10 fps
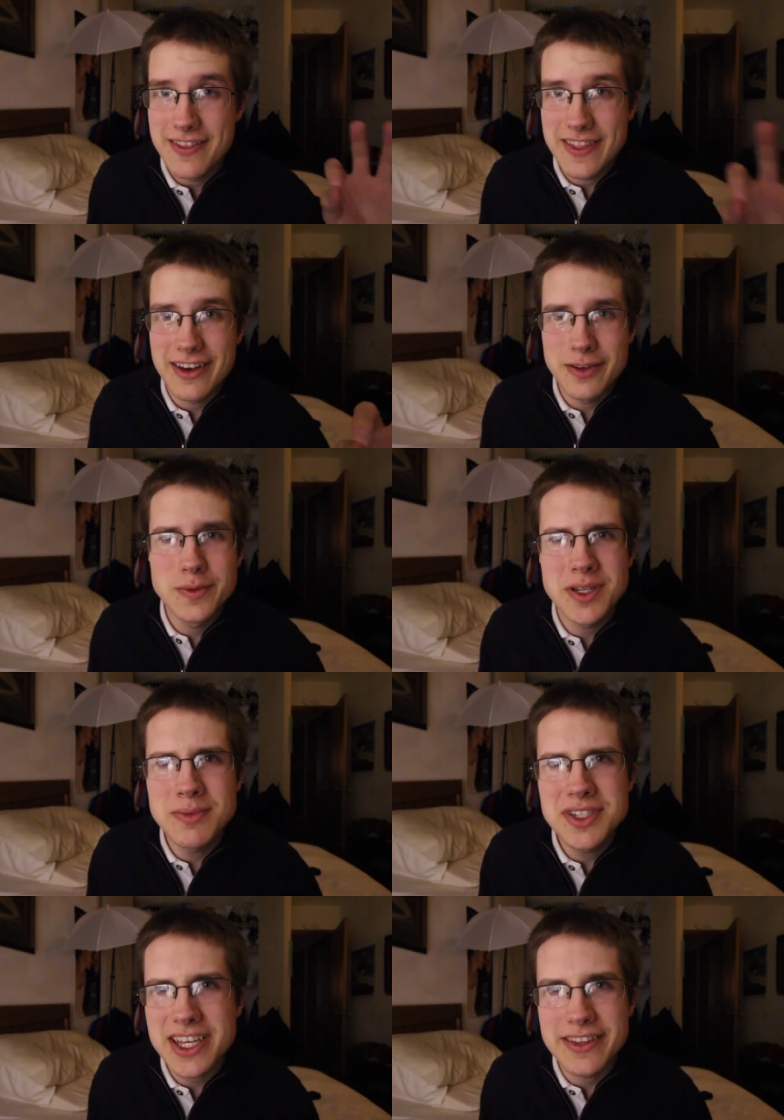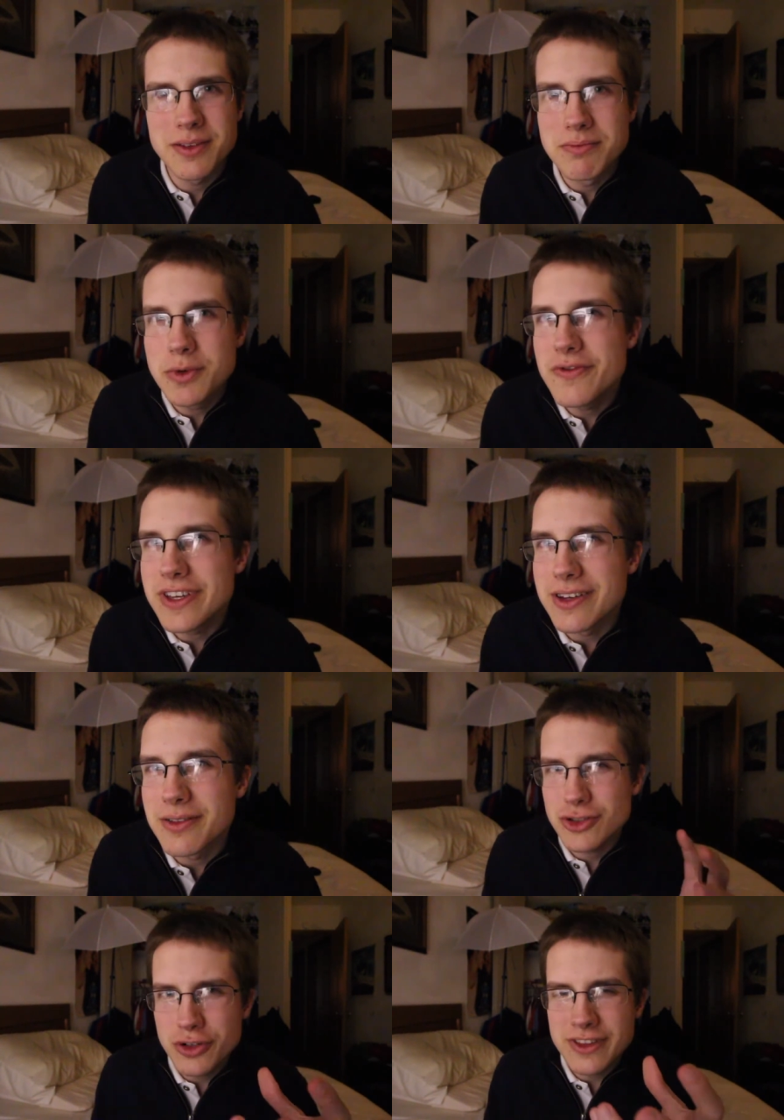that it was almost like the movie
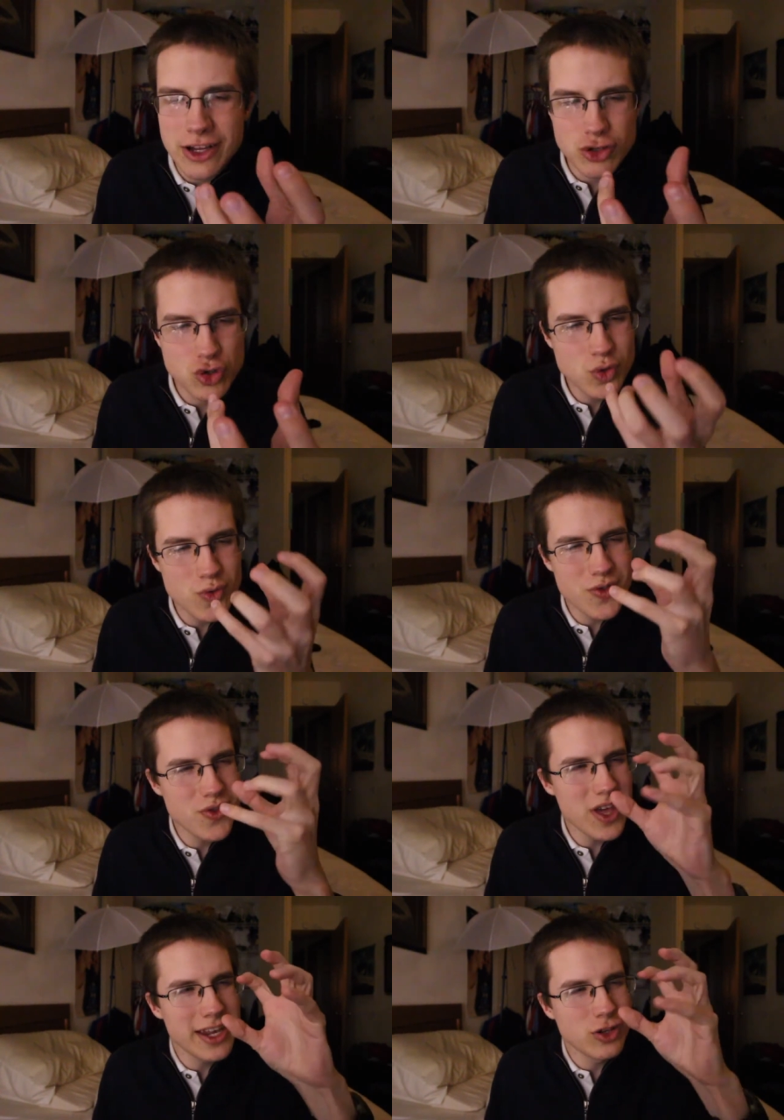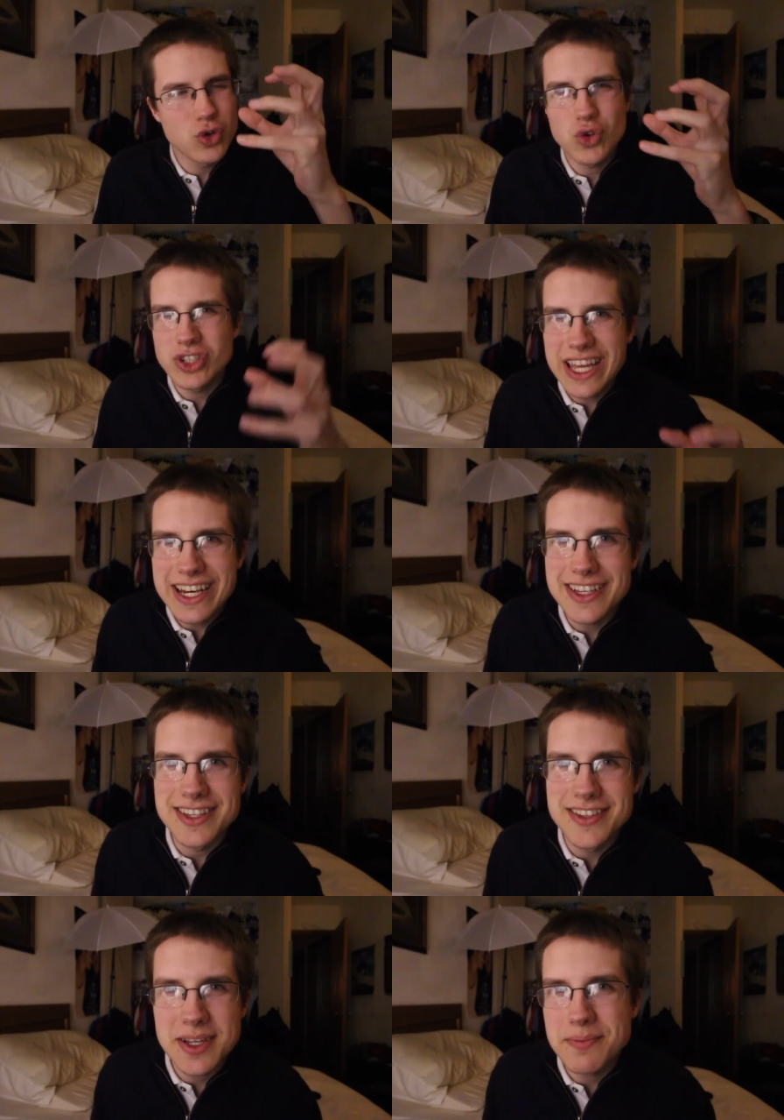took that truth and created
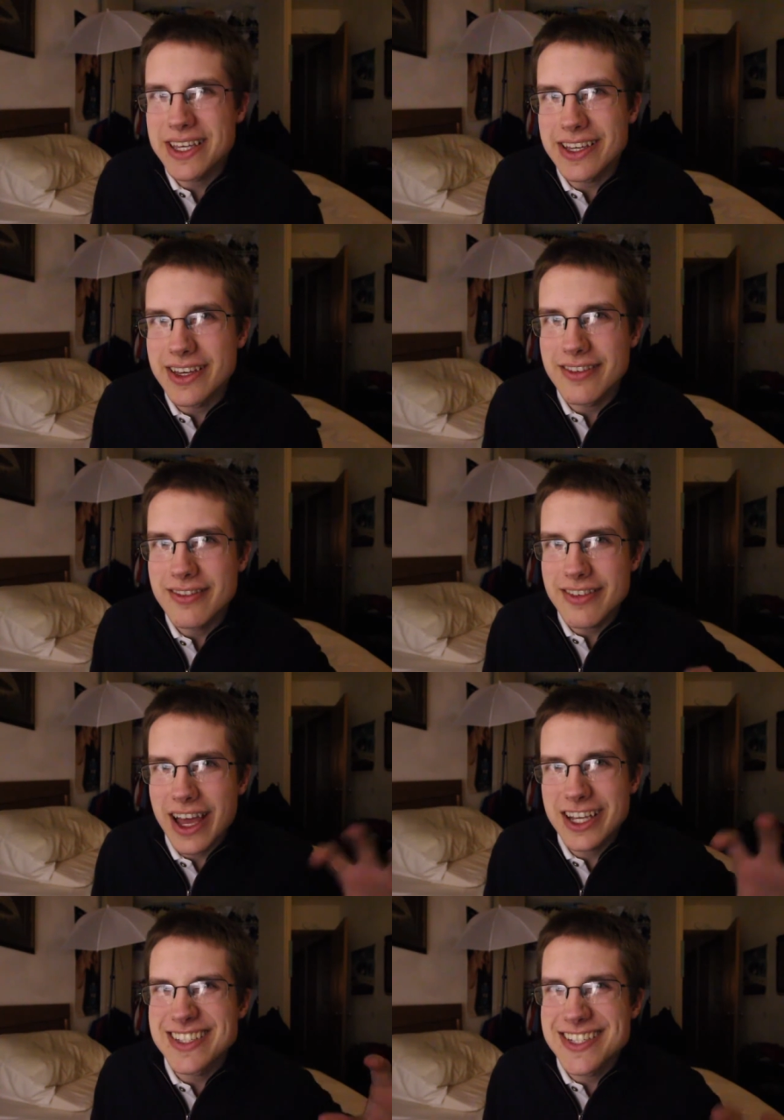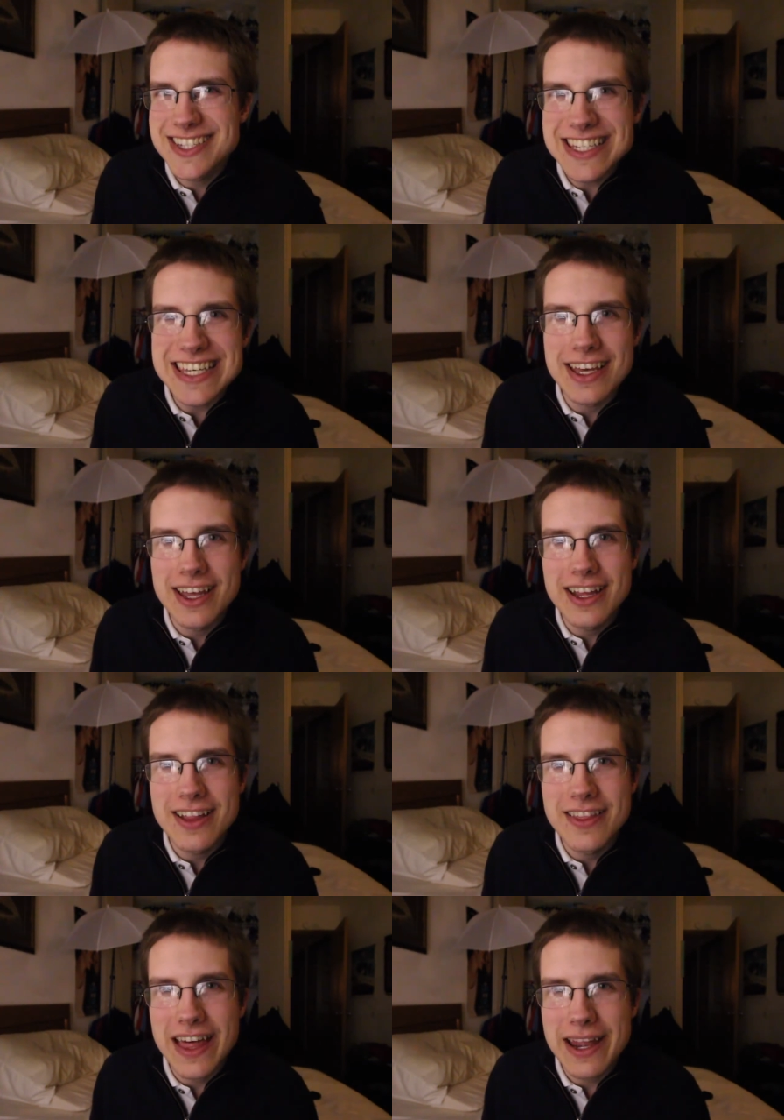something I could see
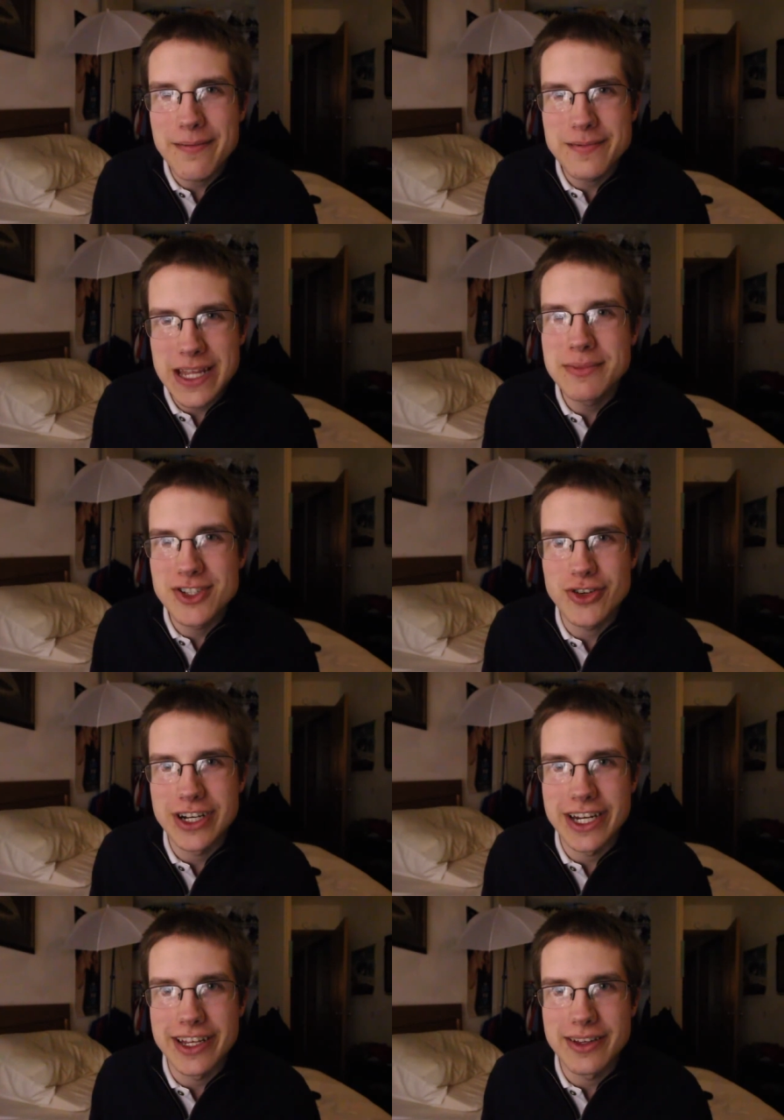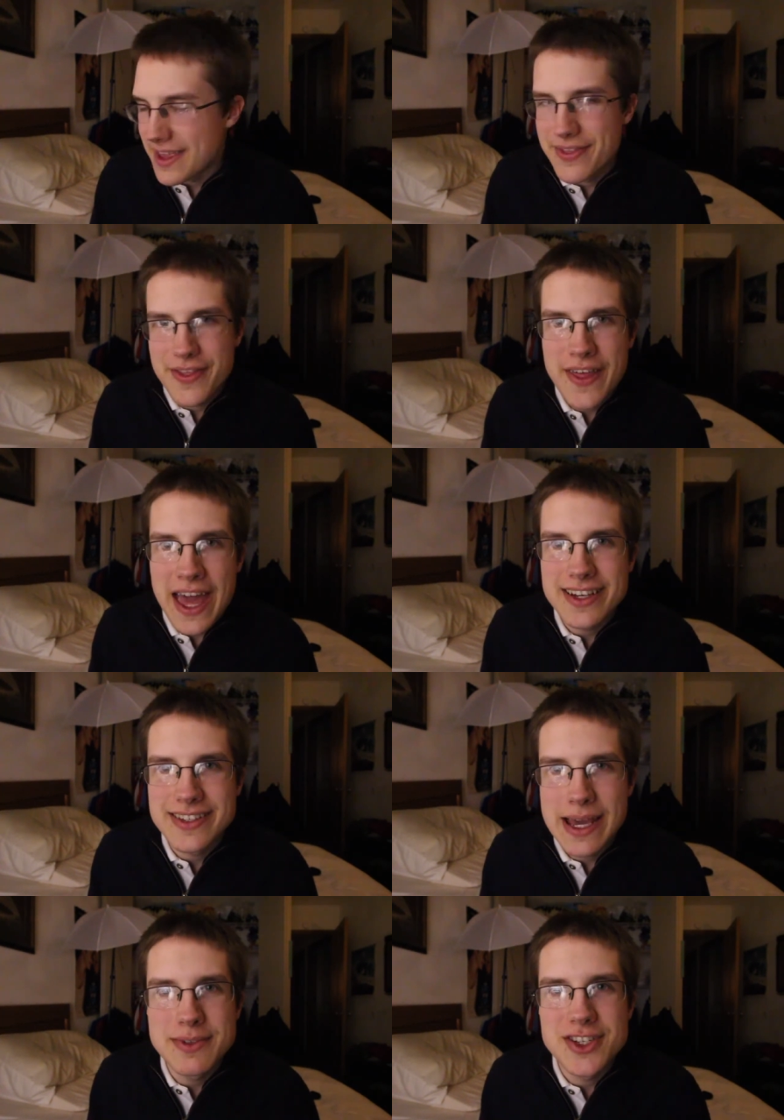that demonstrated it. And that
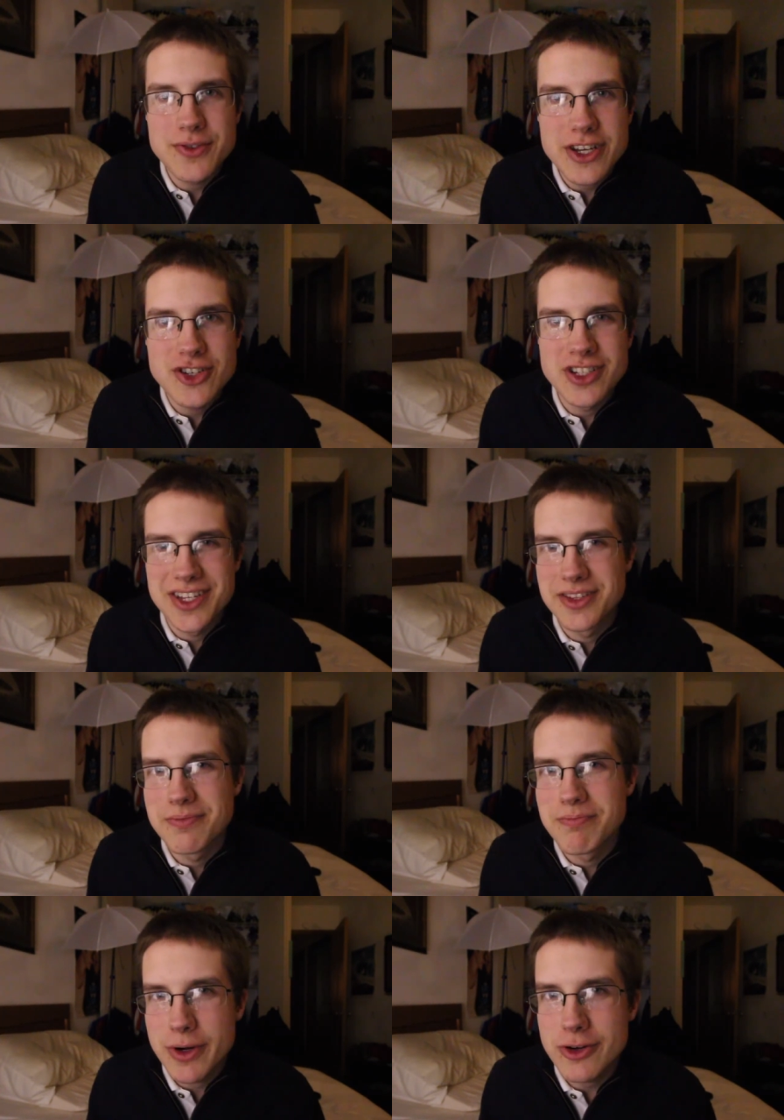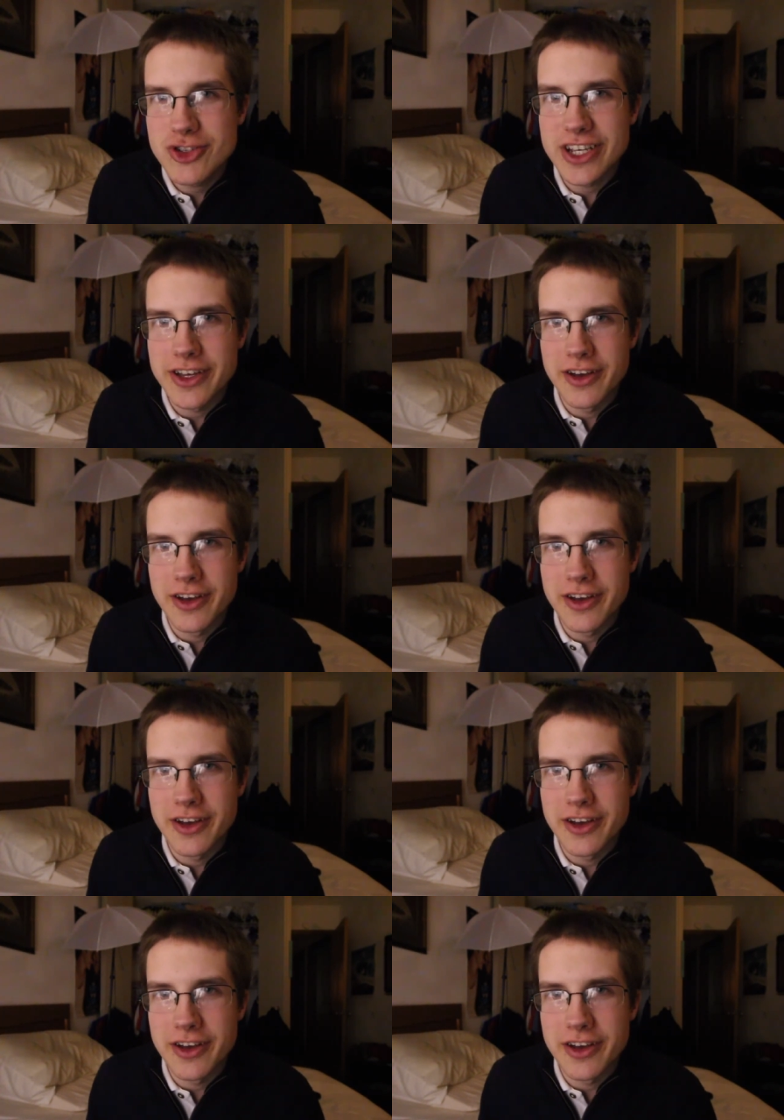demonstration is the merging